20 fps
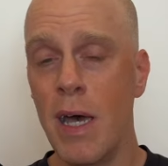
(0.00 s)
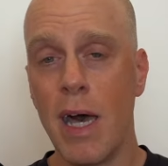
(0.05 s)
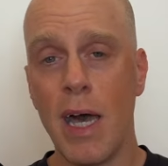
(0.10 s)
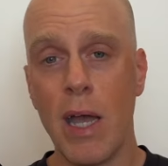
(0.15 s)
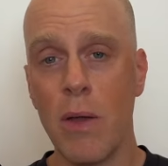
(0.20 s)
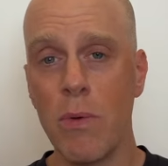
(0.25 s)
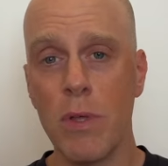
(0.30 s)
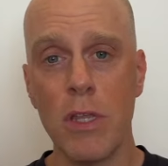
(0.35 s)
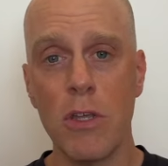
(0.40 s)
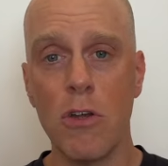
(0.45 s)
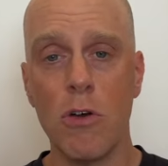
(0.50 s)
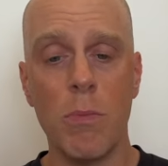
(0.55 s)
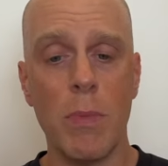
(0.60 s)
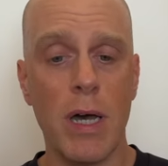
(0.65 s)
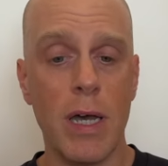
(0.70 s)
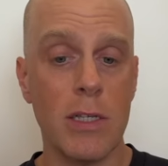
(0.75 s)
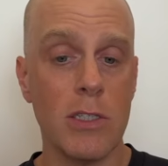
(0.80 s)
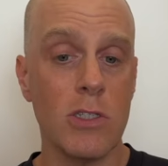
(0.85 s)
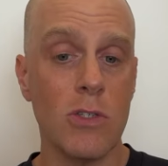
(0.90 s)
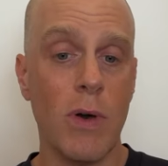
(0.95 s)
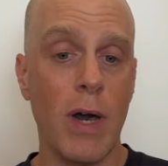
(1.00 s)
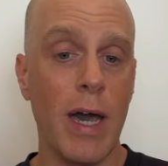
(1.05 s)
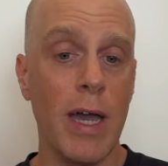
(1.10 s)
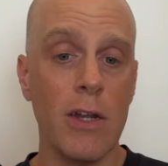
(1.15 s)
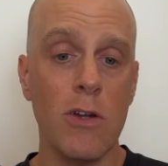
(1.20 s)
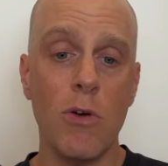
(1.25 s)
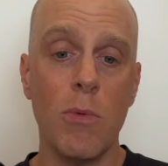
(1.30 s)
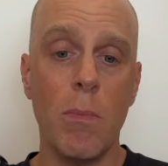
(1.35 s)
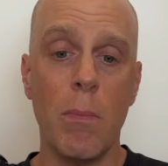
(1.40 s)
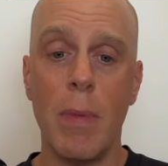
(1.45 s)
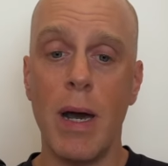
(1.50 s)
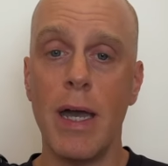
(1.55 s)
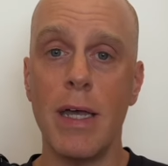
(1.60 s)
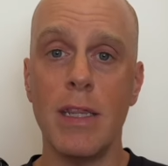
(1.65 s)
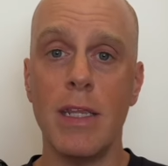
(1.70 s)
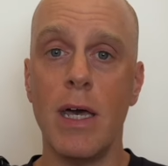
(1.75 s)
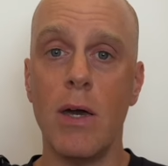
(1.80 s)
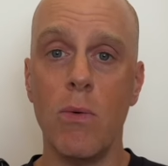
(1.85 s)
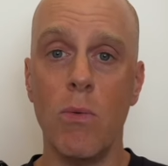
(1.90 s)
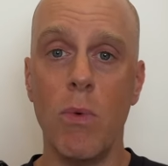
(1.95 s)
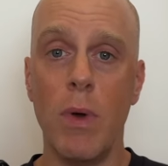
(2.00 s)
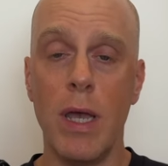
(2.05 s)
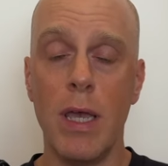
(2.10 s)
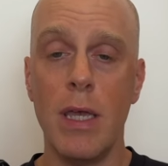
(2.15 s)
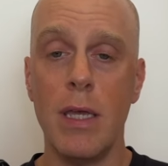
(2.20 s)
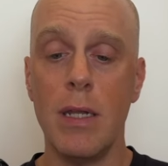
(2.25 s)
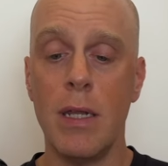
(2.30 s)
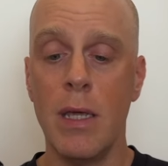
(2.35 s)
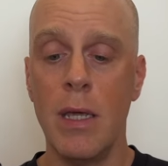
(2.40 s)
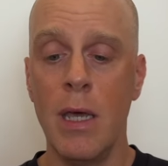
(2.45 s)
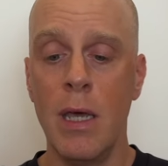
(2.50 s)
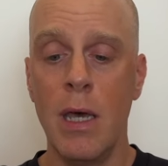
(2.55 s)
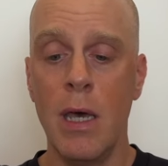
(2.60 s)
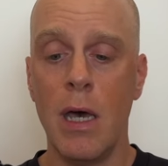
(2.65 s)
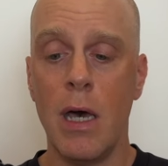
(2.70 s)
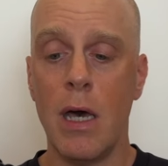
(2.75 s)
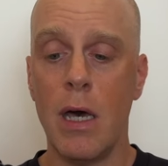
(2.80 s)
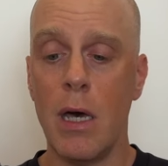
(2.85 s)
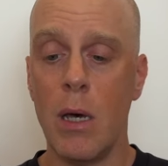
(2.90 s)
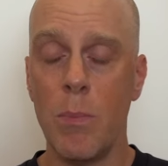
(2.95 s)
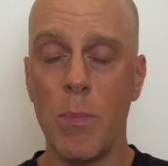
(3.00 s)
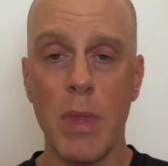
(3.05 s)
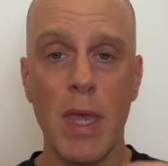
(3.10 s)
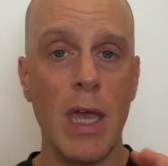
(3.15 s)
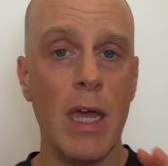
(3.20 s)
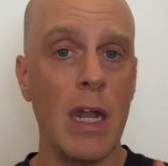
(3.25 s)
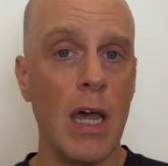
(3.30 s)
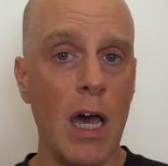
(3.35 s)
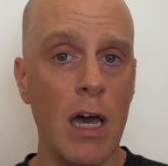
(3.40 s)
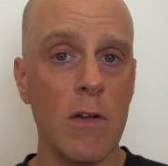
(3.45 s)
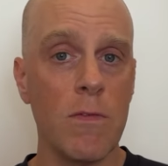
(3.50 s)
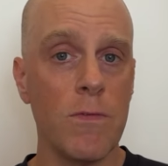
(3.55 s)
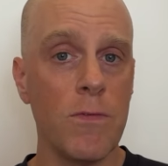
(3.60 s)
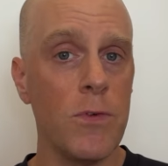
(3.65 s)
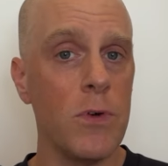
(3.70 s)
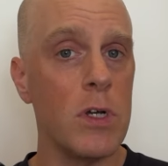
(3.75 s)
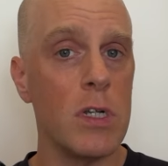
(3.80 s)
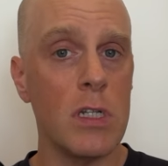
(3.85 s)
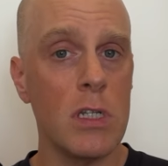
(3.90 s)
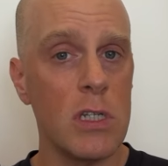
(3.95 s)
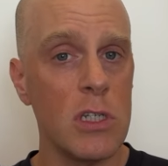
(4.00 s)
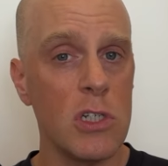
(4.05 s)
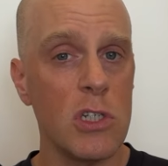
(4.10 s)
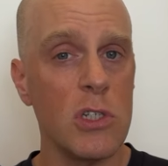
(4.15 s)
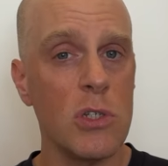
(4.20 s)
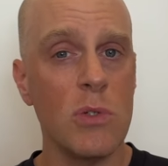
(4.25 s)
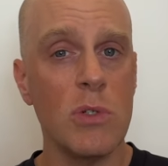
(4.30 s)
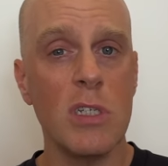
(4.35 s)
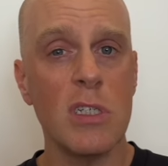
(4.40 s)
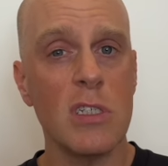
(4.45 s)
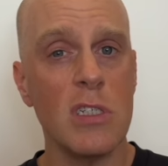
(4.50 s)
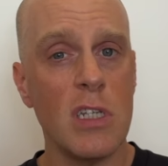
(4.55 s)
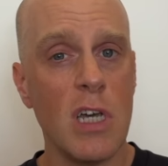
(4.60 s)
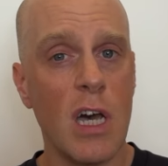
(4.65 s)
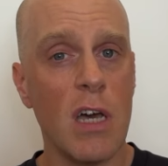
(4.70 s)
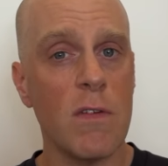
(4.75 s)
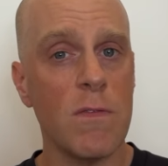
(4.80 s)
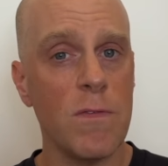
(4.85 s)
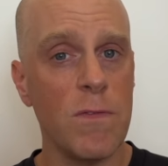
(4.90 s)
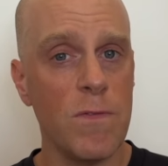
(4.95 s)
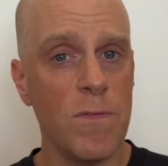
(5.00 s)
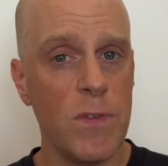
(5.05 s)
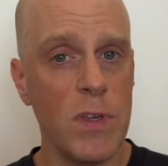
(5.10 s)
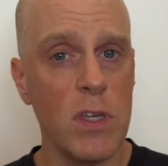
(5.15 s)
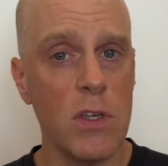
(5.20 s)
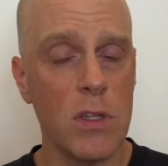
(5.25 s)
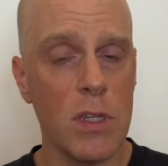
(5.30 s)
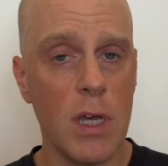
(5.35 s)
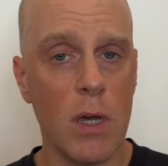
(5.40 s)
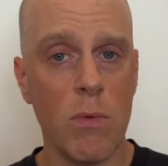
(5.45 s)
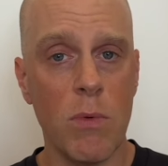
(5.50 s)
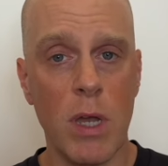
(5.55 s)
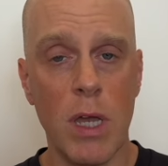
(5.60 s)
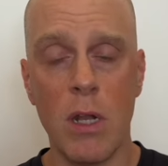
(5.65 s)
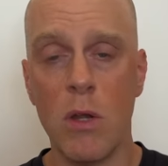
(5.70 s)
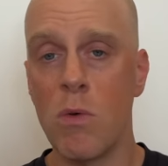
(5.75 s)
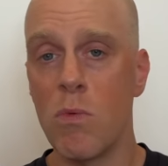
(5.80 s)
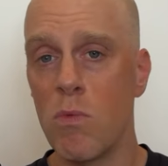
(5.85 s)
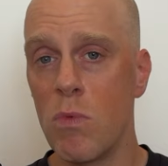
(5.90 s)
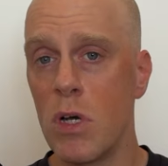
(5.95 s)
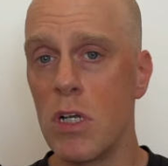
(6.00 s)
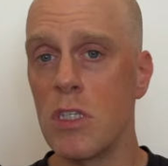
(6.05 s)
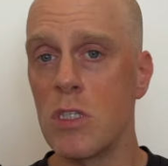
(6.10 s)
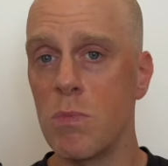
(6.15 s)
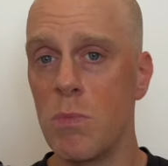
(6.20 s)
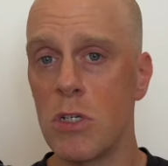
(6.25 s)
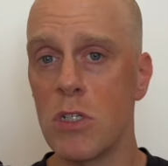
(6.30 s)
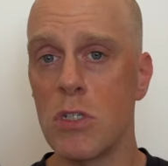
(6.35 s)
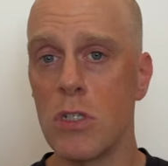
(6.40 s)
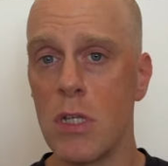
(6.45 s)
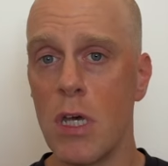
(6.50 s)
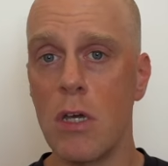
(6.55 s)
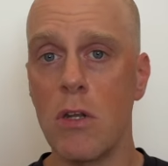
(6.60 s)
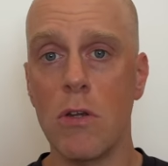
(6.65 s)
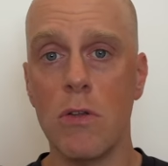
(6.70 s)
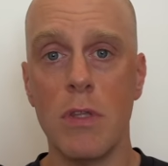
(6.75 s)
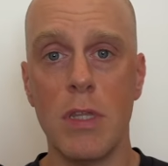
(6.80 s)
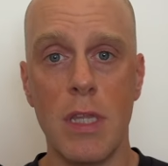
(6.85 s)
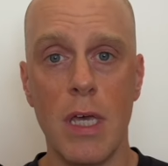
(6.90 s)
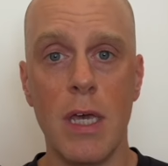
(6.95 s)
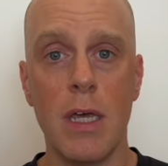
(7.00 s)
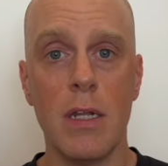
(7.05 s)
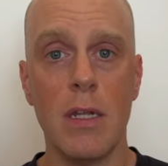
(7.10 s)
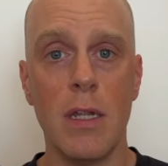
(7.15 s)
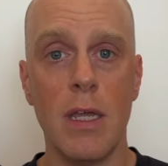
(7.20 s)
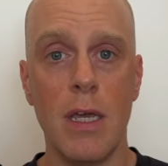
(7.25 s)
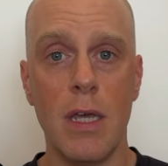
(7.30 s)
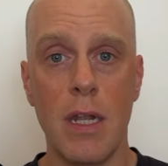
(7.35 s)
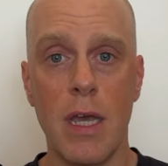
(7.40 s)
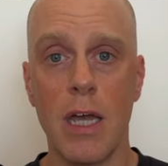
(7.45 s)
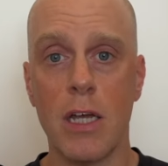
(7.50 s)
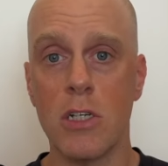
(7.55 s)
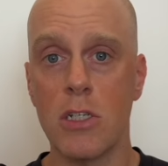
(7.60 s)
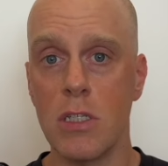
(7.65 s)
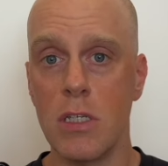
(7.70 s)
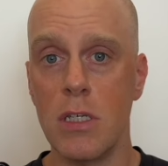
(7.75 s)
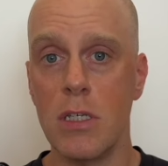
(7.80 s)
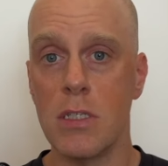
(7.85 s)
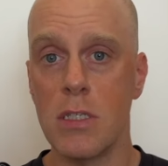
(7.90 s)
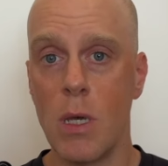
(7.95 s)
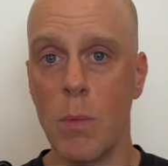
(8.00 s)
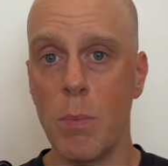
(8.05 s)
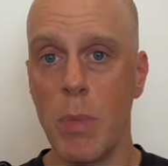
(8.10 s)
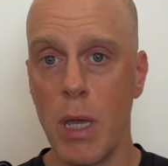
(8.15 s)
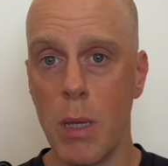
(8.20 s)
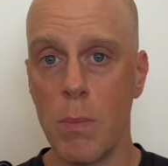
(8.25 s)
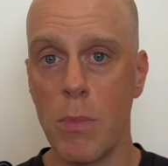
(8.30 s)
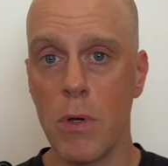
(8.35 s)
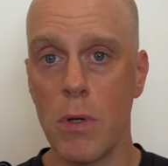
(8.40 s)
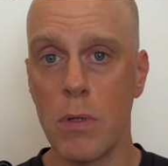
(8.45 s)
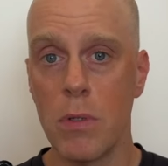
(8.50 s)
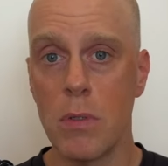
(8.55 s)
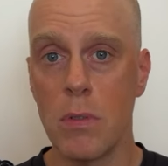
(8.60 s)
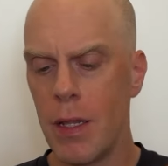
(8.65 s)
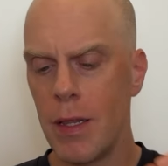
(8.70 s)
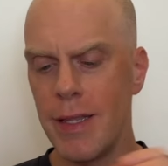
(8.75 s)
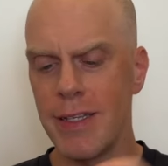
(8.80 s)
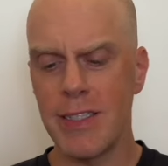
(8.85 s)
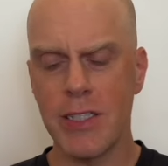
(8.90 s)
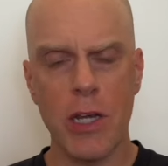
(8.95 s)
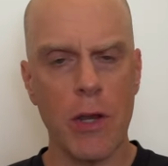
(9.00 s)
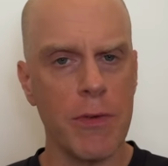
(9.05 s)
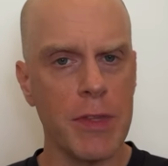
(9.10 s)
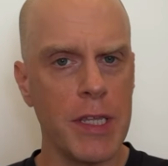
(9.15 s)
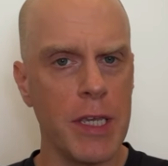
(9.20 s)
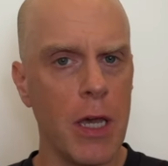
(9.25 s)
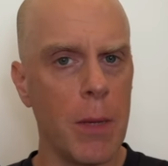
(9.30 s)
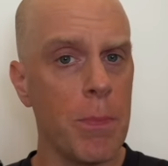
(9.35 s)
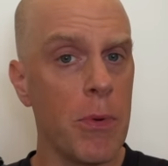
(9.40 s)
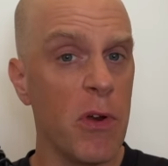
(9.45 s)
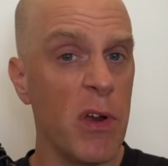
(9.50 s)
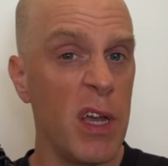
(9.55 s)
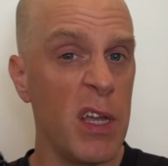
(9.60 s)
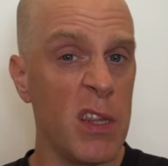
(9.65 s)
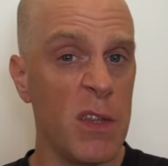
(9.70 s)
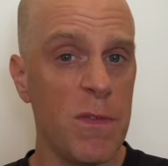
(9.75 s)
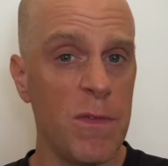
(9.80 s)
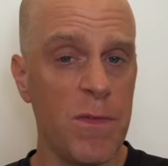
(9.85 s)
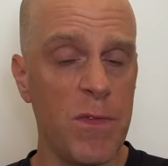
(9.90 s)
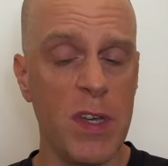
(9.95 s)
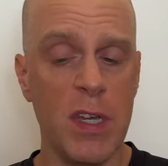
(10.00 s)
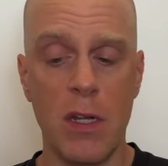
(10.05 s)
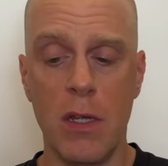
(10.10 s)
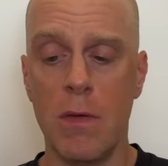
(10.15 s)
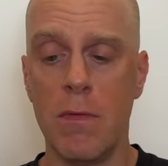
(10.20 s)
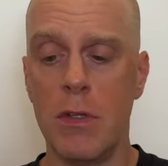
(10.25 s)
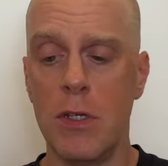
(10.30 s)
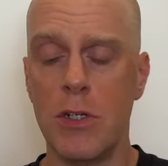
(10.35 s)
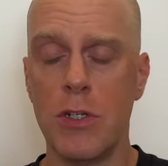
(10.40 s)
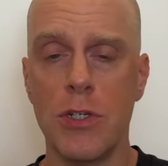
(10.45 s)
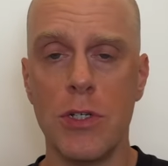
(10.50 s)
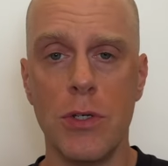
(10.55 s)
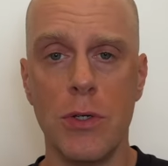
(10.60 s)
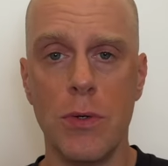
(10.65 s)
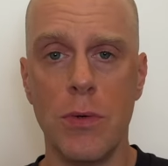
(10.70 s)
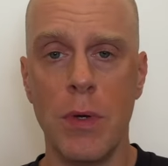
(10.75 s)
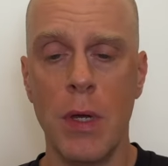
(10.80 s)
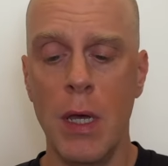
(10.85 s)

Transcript: I really don't mind. So I don't mind that weight. And on foot, this shoe does not feel that weight. It runs much lighter than it actually is on paper. Let's start with the upper and the fit of this shoe.